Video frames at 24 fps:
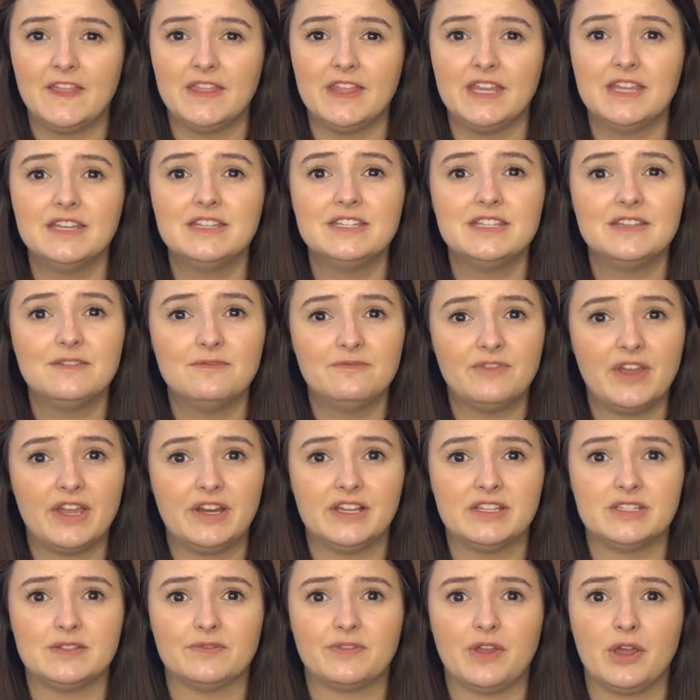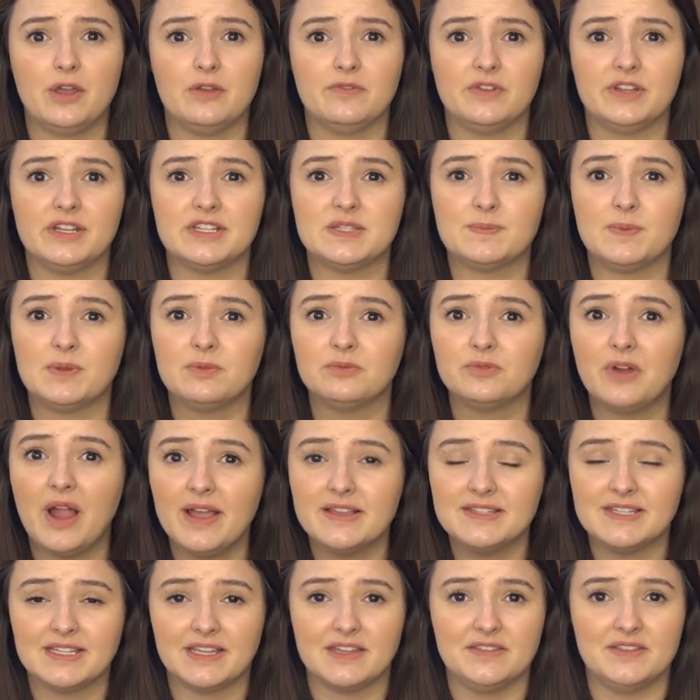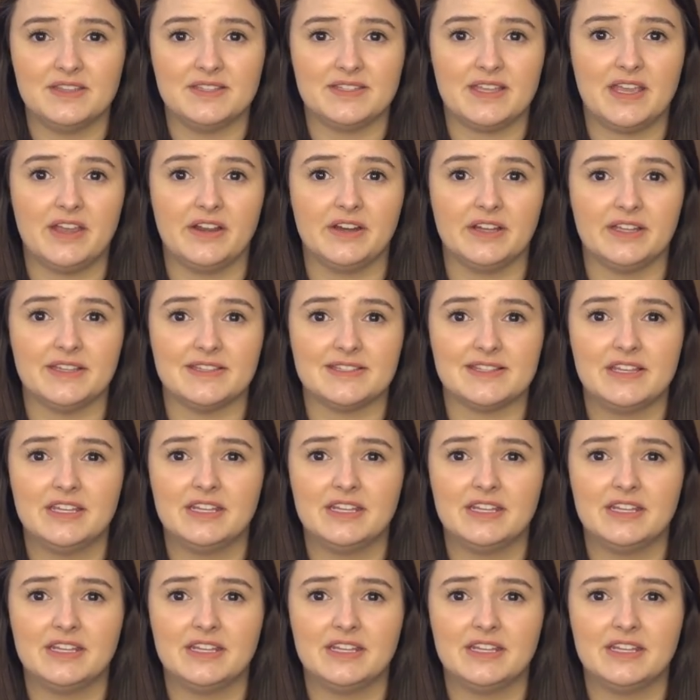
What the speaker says: The Indian variant of COVID has been rising in these areas,